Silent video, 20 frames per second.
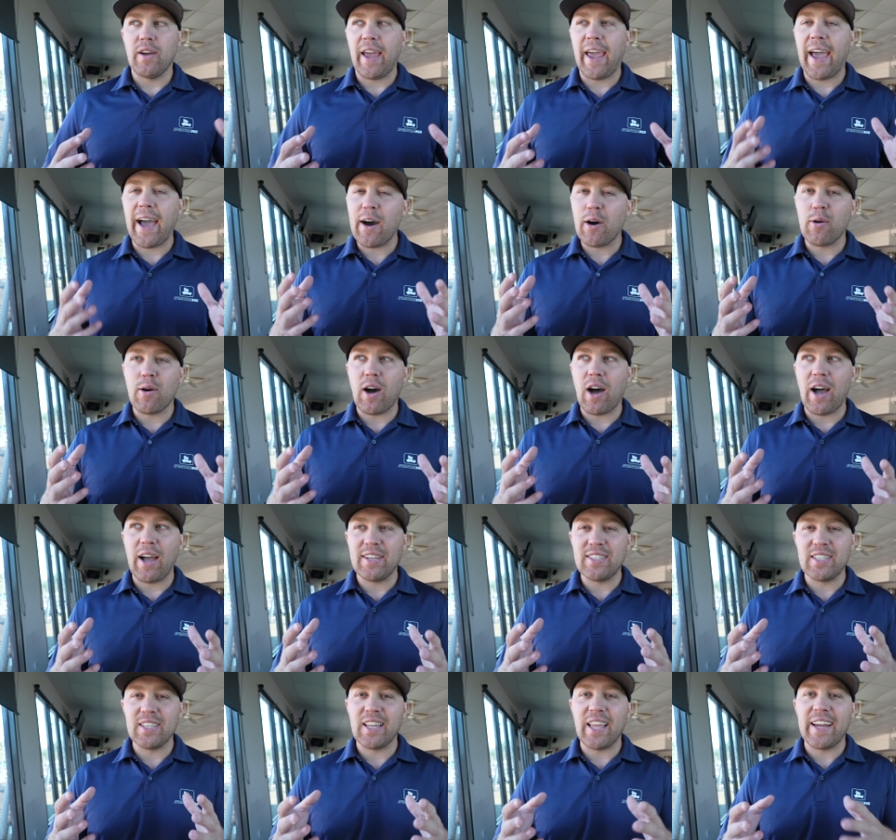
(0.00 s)
how
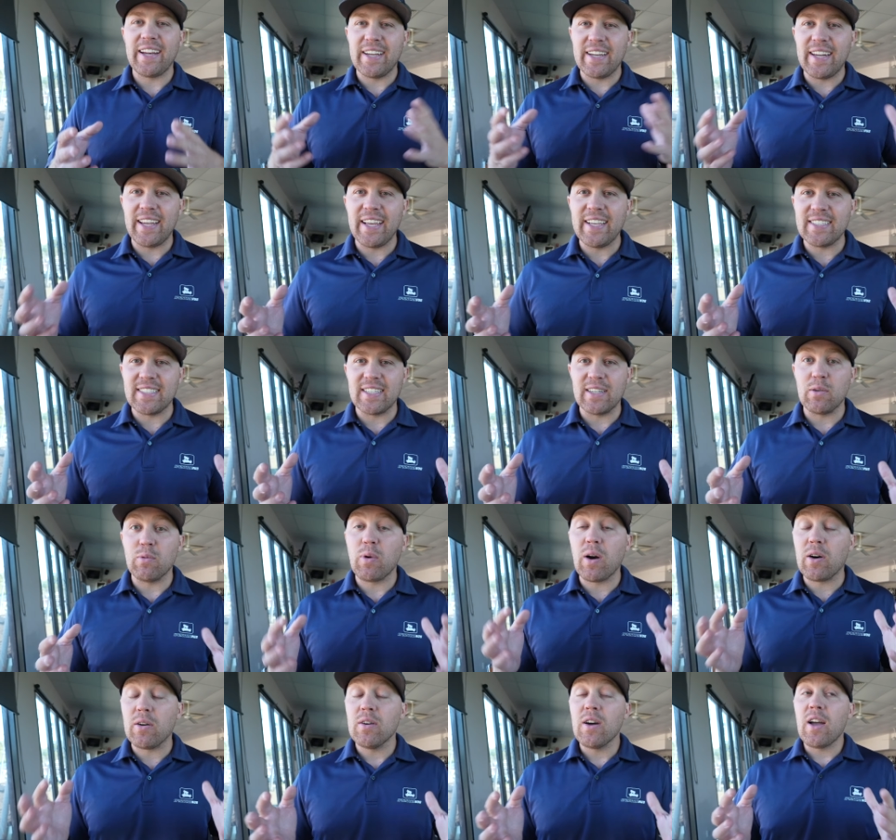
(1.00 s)
isolated is it?
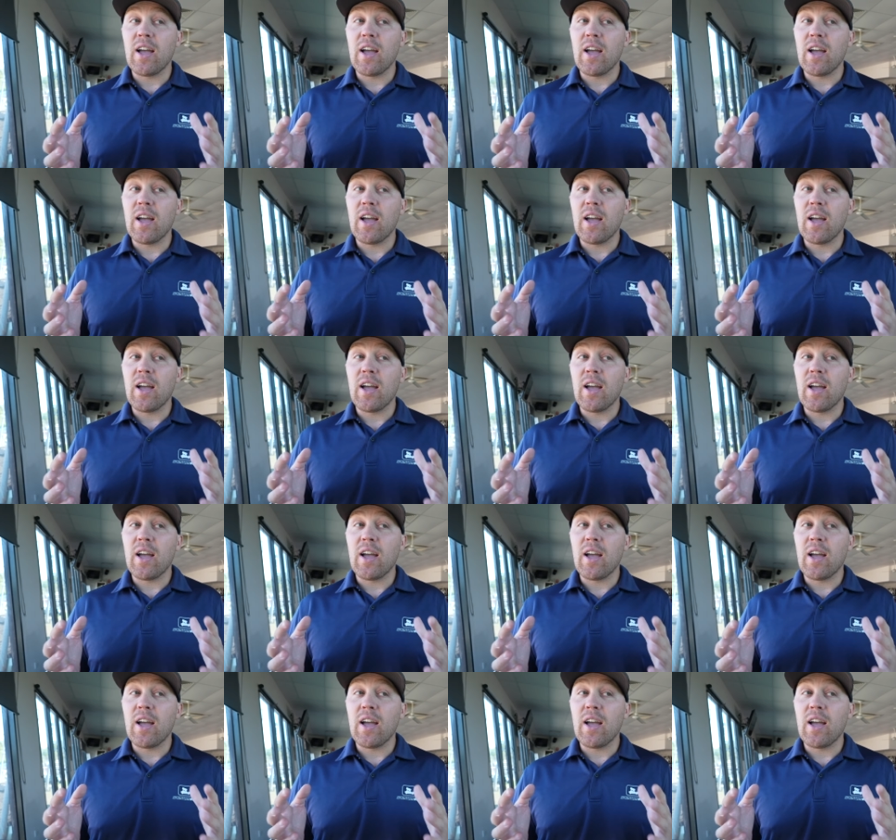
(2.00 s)
Well,